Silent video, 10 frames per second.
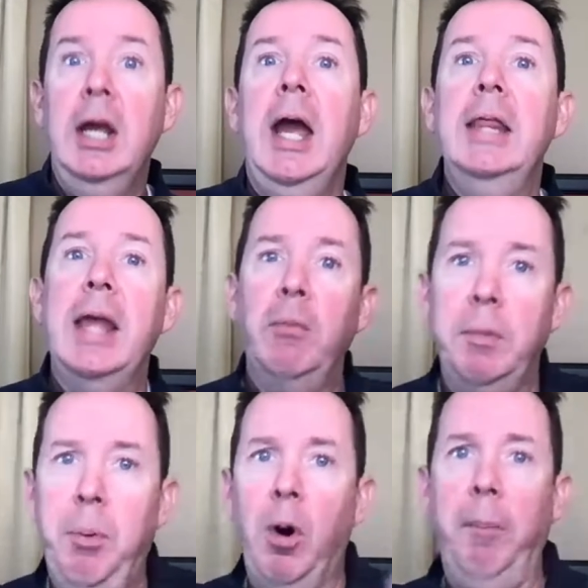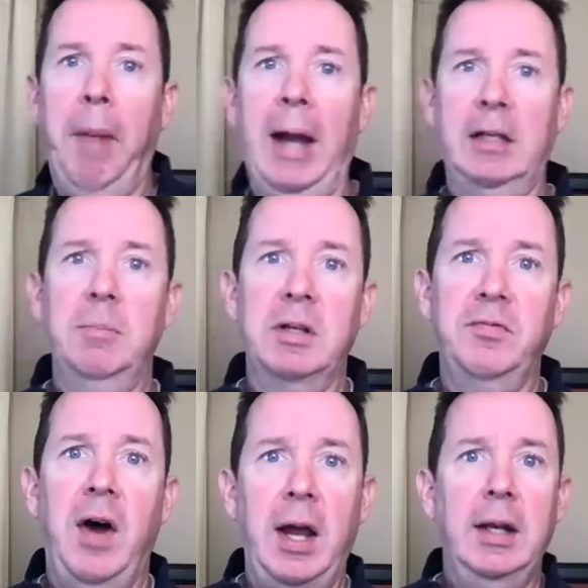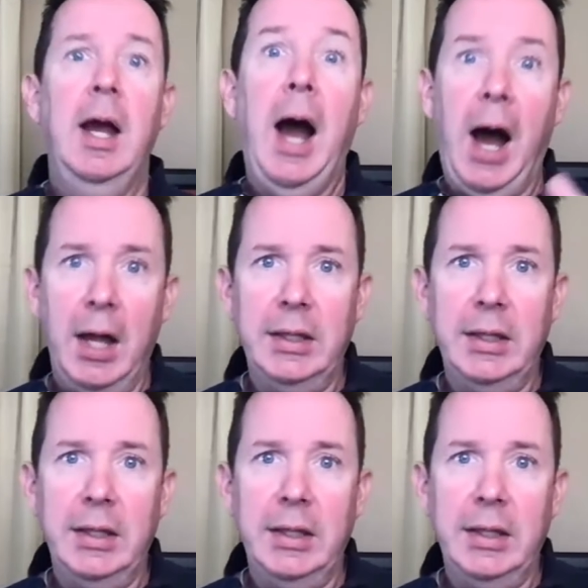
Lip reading: and then report back to Ms. Fine on